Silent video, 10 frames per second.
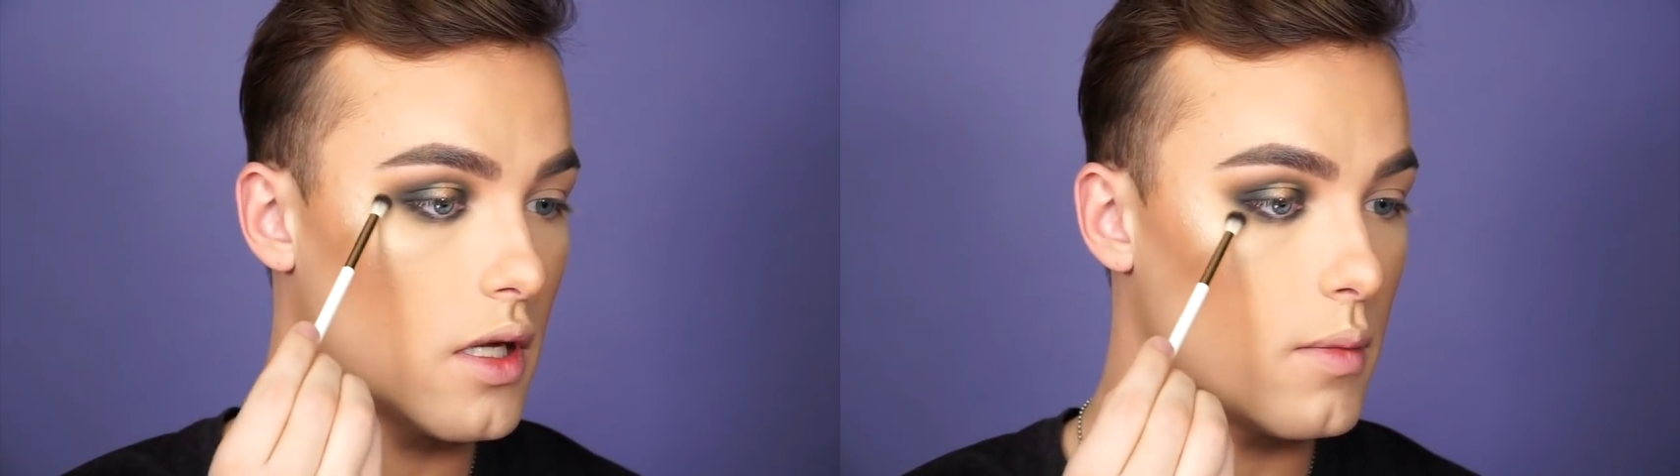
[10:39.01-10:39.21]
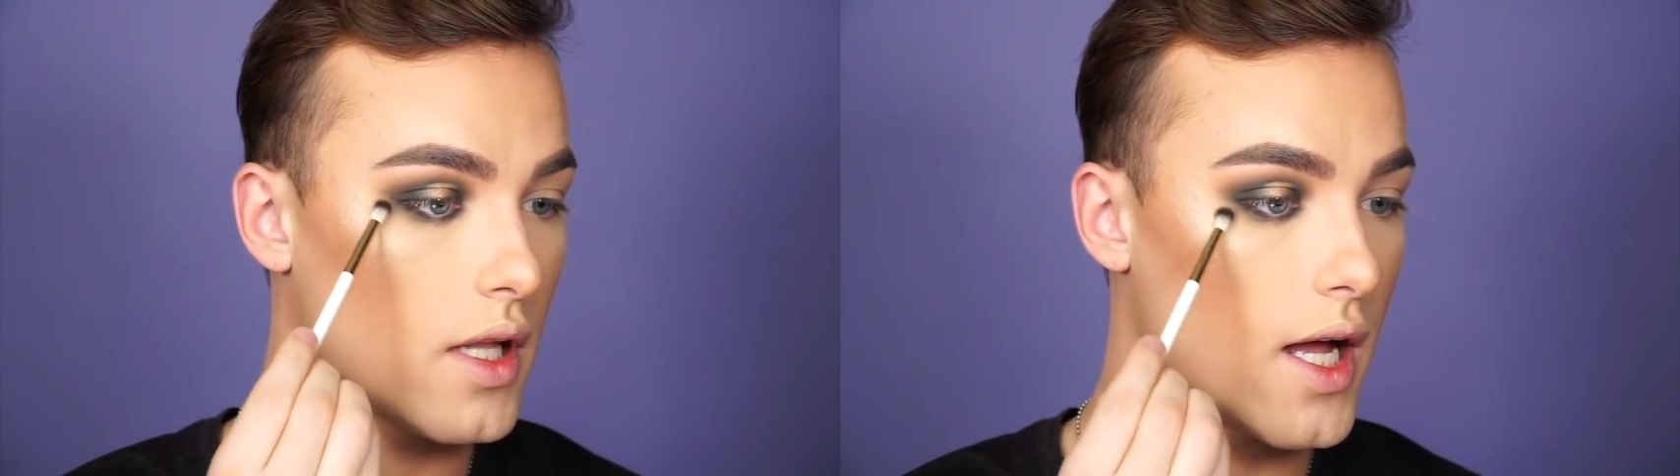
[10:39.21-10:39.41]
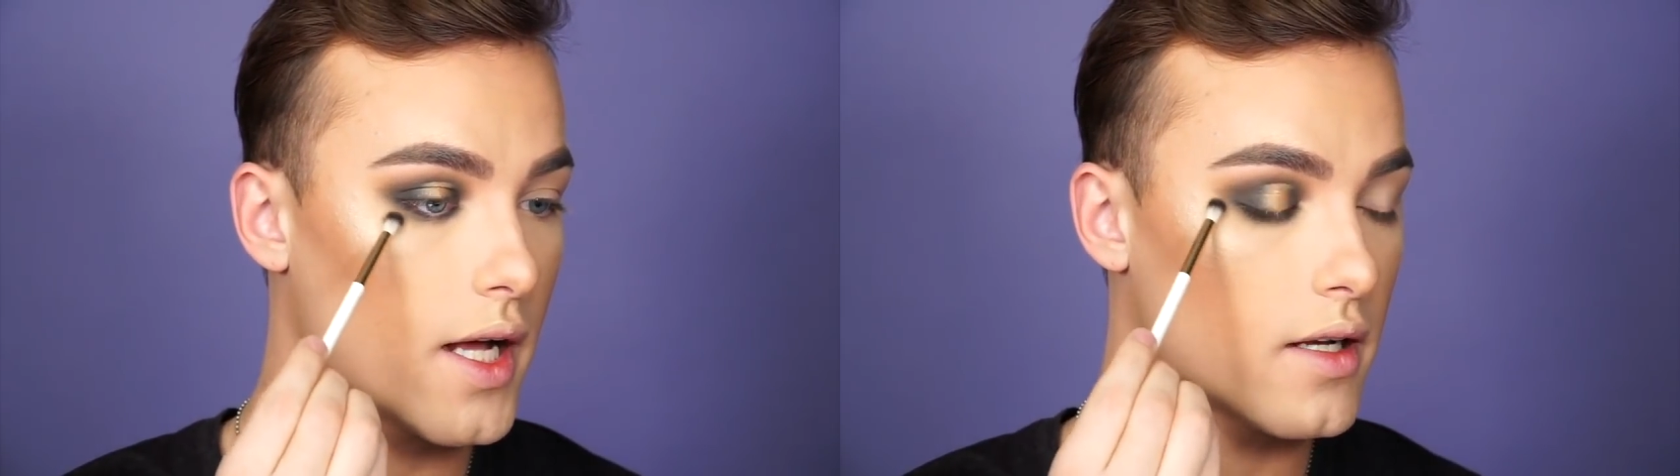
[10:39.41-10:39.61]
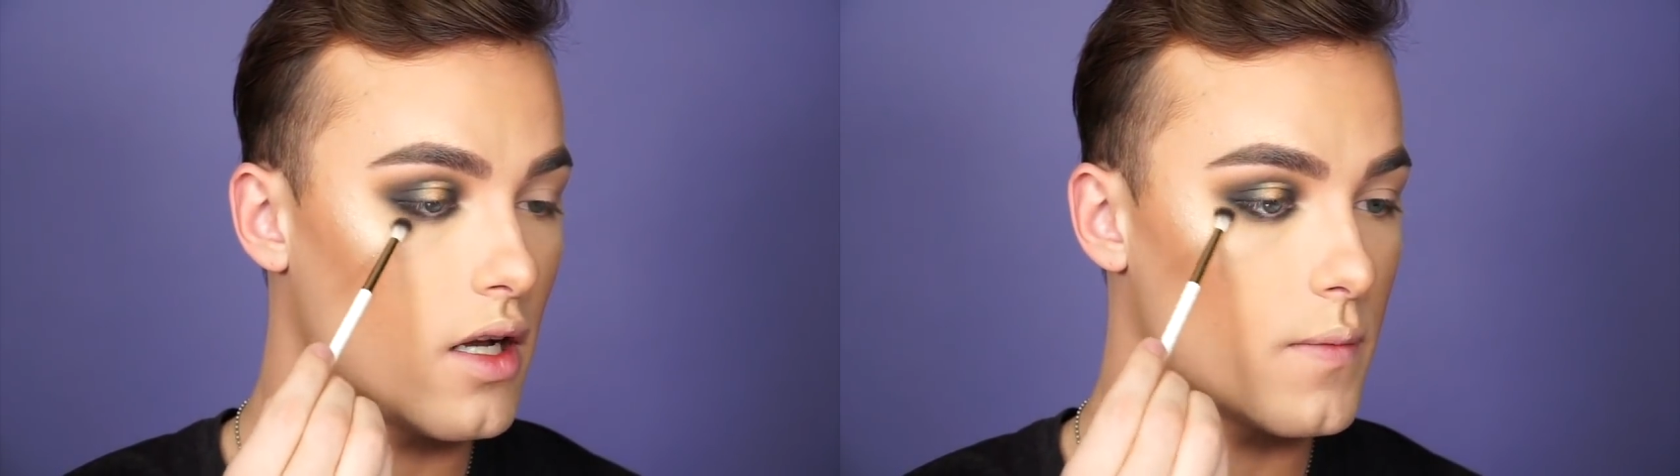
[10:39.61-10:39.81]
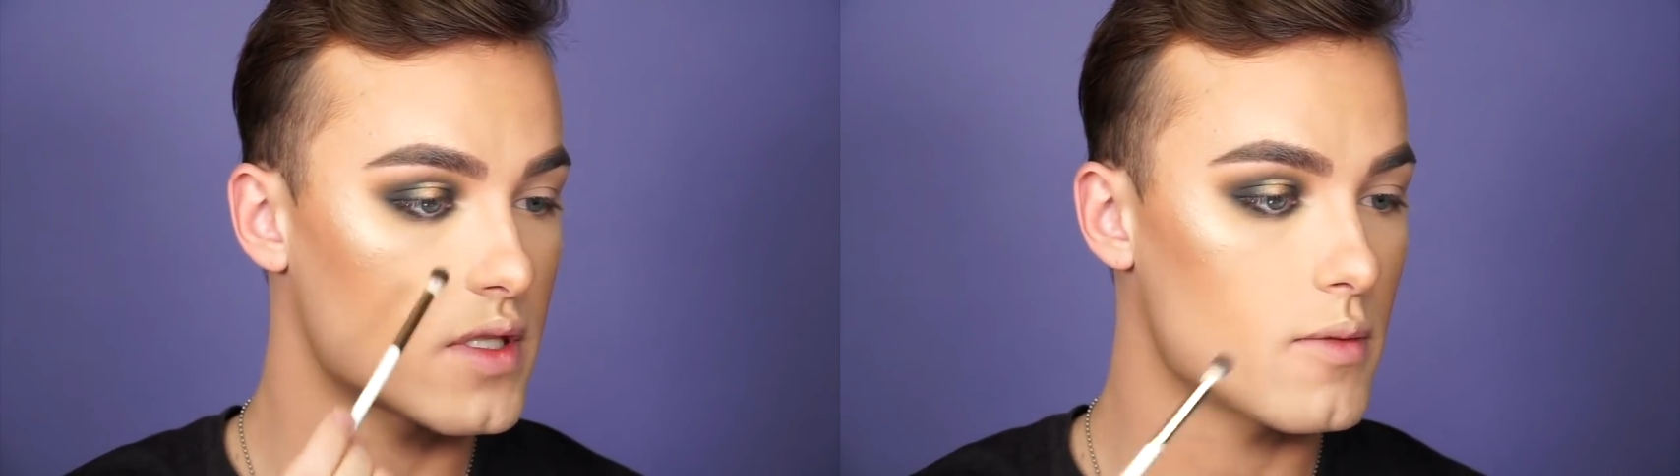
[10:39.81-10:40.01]
that black and
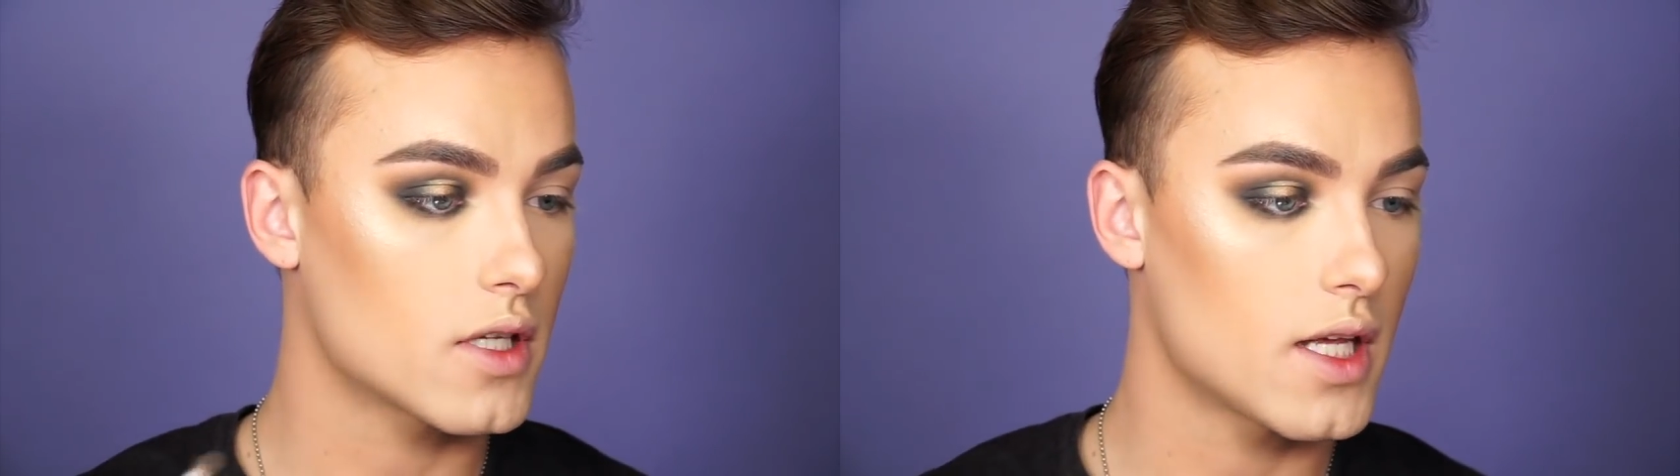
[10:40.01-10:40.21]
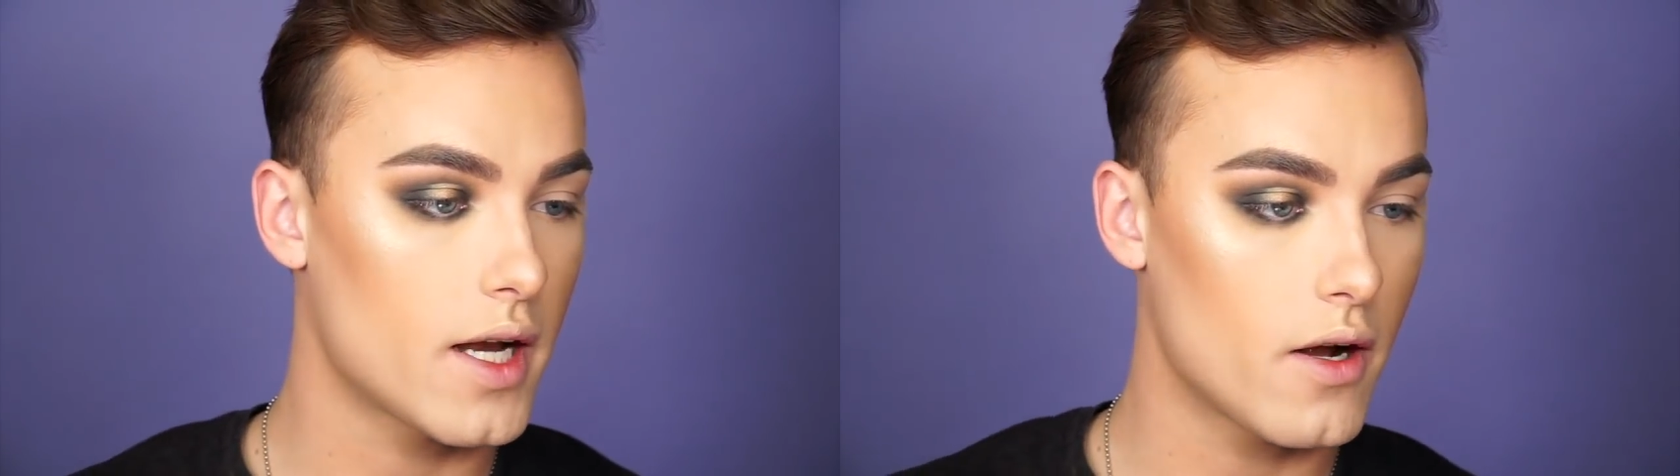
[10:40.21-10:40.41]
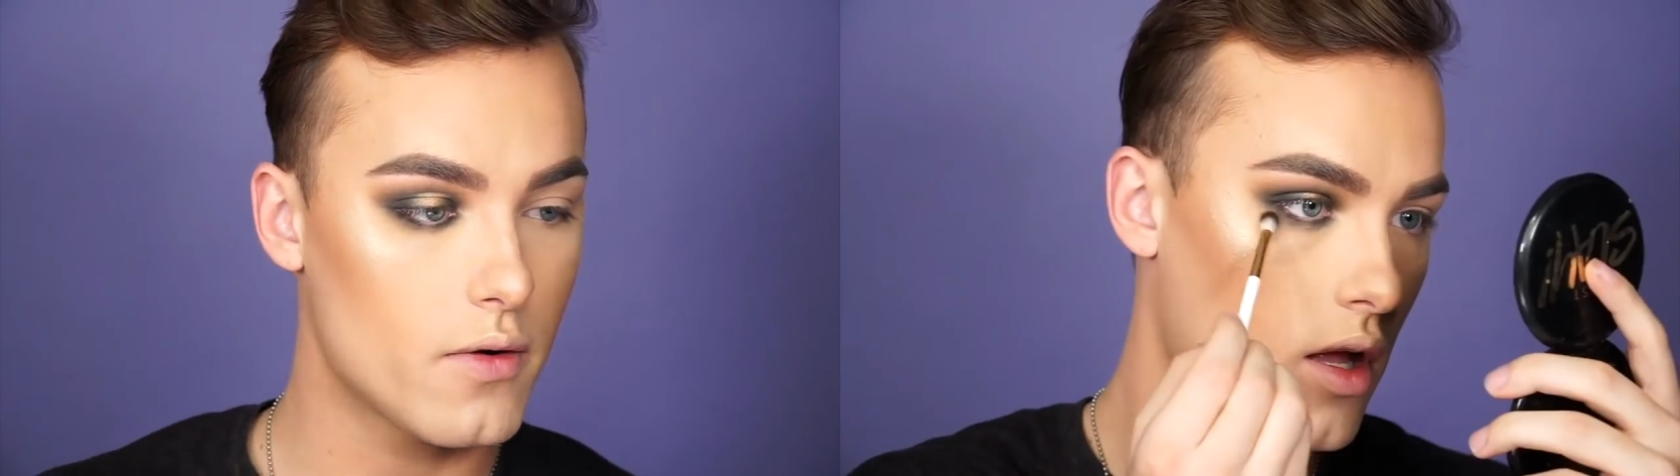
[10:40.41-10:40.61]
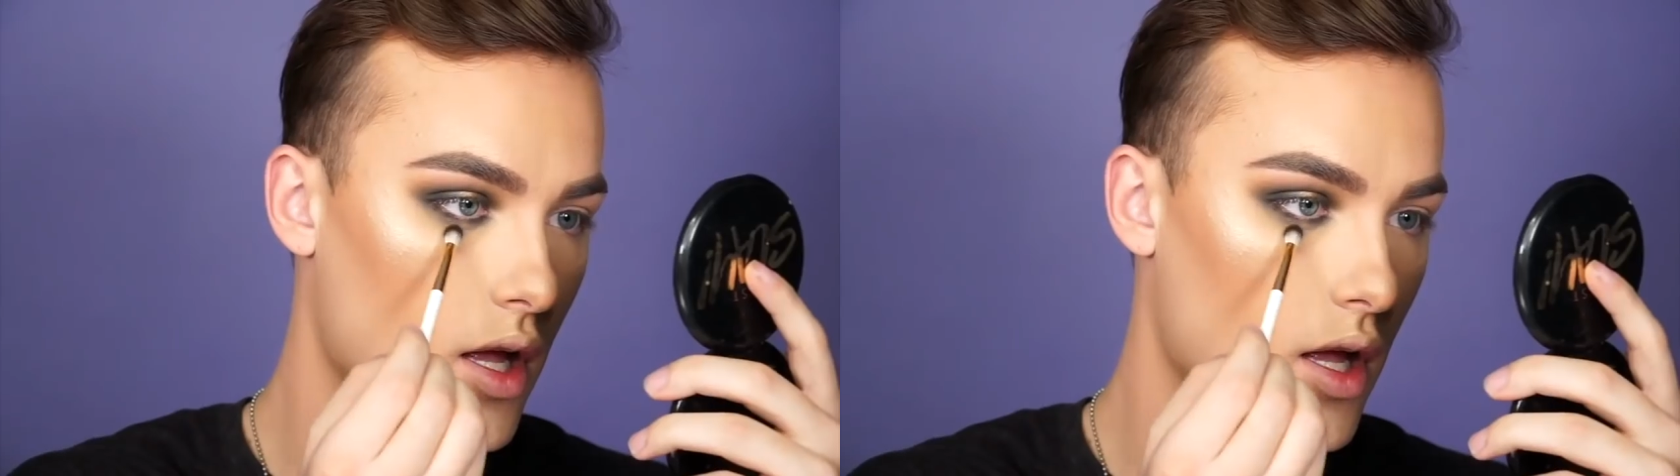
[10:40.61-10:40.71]
help smoke that out.